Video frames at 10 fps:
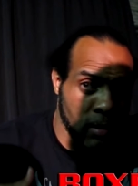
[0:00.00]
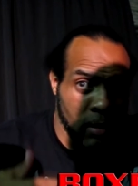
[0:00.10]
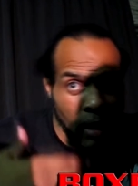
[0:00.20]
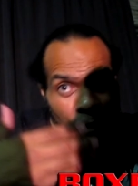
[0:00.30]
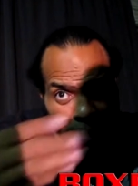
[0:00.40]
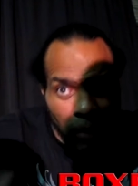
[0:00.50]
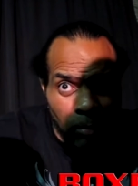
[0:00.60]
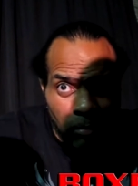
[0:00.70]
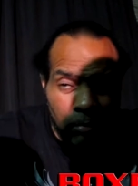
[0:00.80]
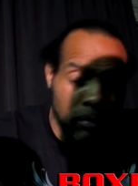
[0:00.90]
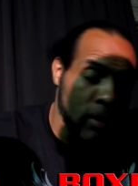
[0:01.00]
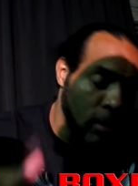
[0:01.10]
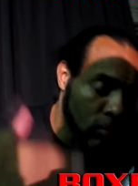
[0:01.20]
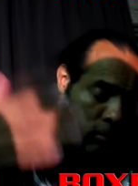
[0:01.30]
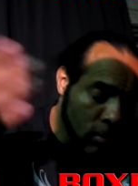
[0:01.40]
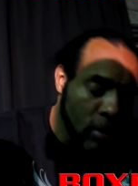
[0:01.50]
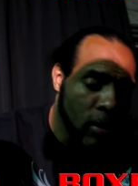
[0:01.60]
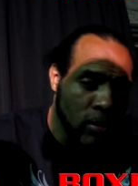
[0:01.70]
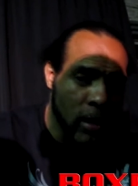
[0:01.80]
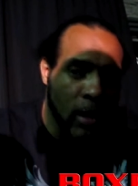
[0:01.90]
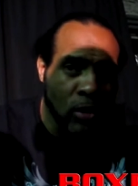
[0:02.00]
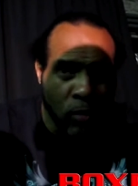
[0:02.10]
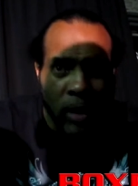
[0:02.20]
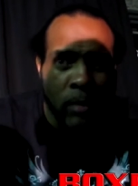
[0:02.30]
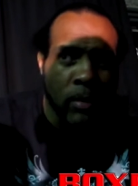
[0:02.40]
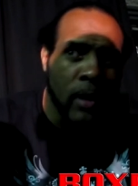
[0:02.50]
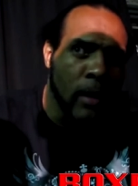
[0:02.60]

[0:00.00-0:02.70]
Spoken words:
And then I fought, and then years later I trained him.